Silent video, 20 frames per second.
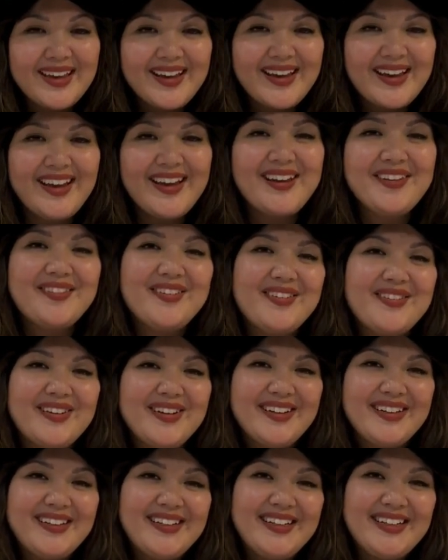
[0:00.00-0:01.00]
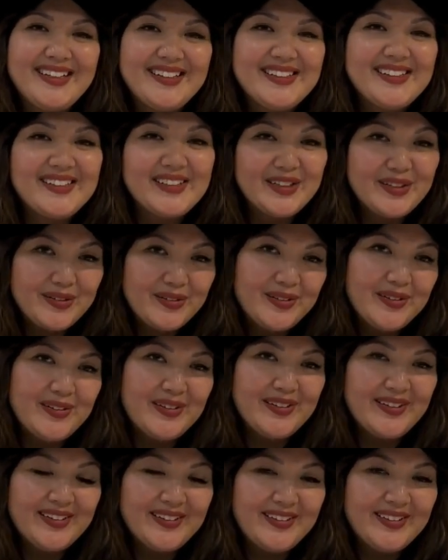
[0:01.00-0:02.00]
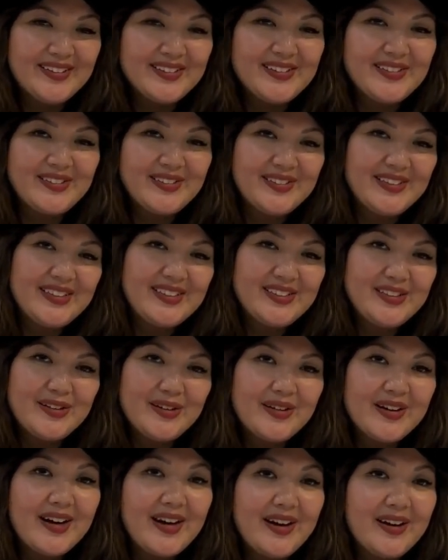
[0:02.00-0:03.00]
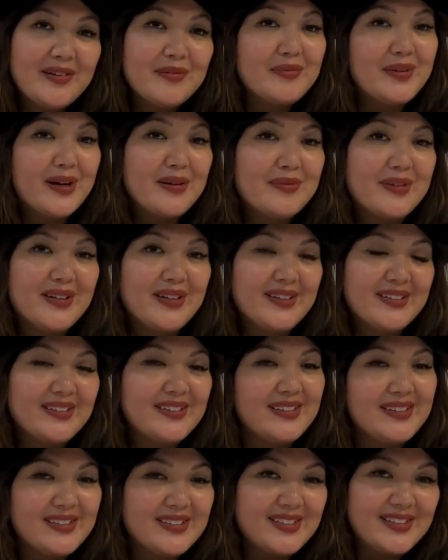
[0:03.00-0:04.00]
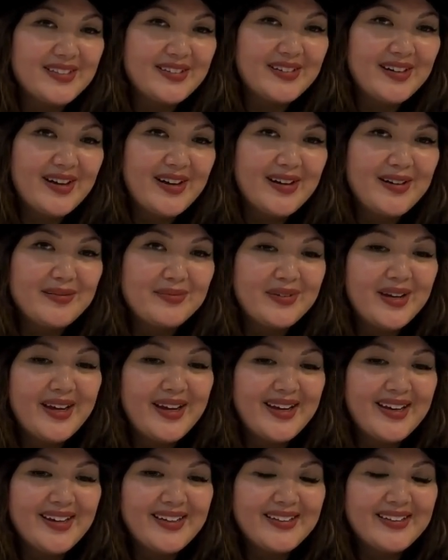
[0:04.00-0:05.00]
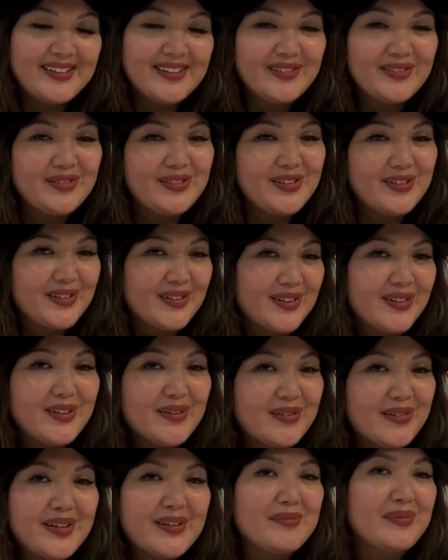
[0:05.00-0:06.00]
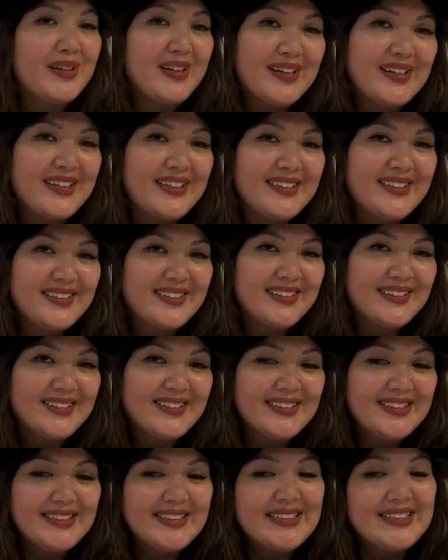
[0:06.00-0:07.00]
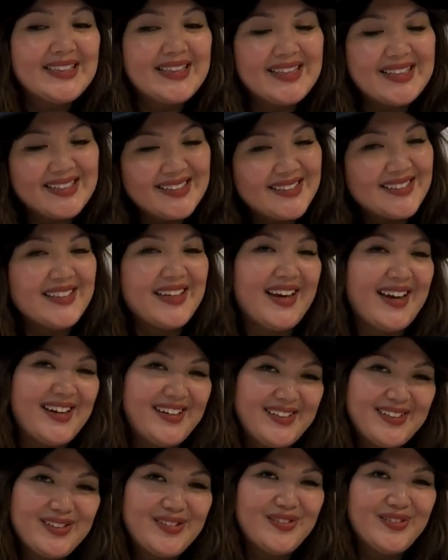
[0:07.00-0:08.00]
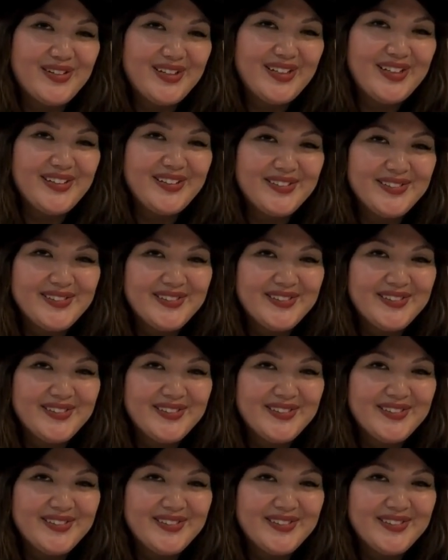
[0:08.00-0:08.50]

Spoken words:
Hey everyone, it's Nicole, also known as Your Hair Mama on Instagram, and if you're going blonde, this guide is for you.